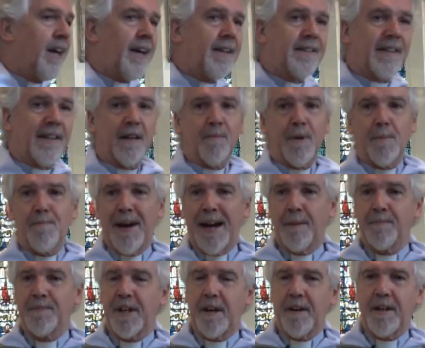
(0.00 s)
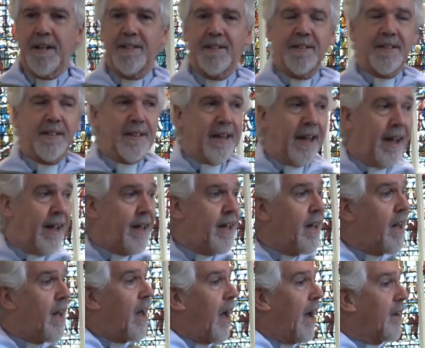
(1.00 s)
is going to be baptised today
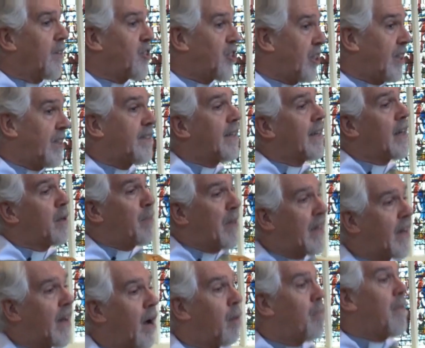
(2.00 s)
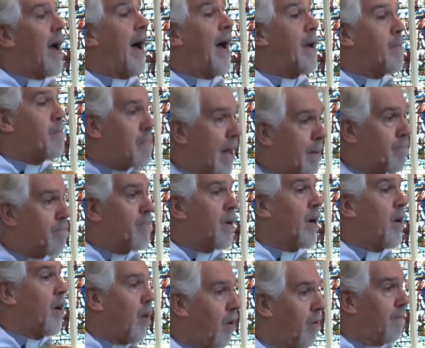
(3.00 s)
and she's going to become a member
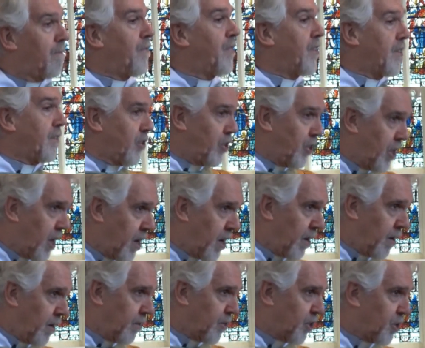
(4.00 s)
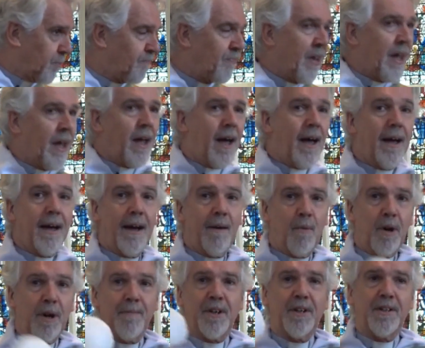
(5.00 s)
of the church. And
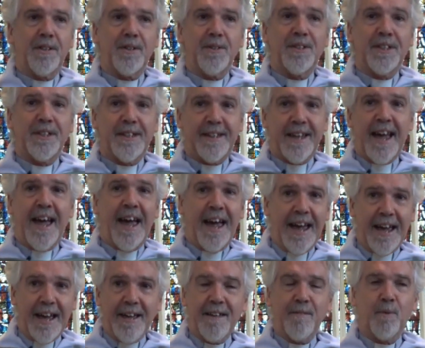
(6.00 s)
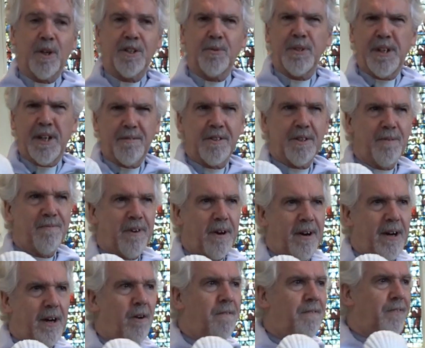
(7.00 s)
what I'm going to do today, which we don't do
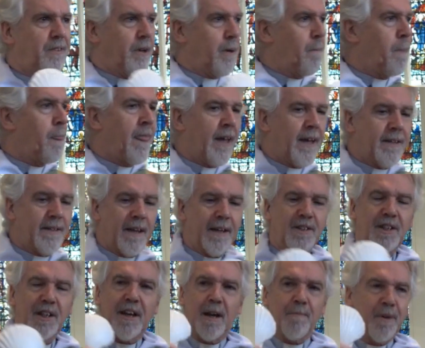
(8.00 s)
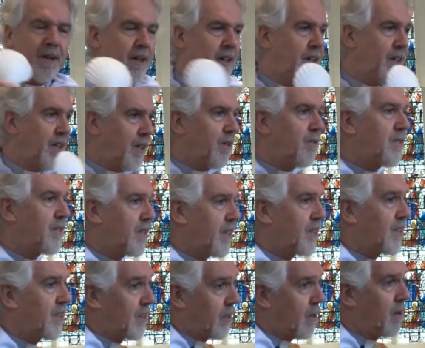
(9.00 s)
very often, is actually I'm going to use
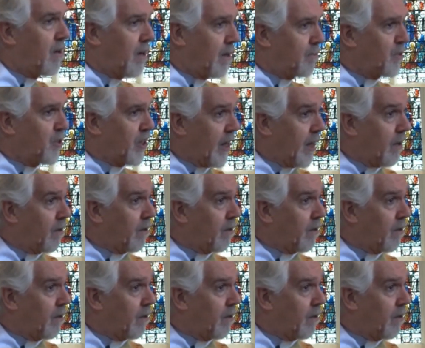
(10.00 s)
this sculpture.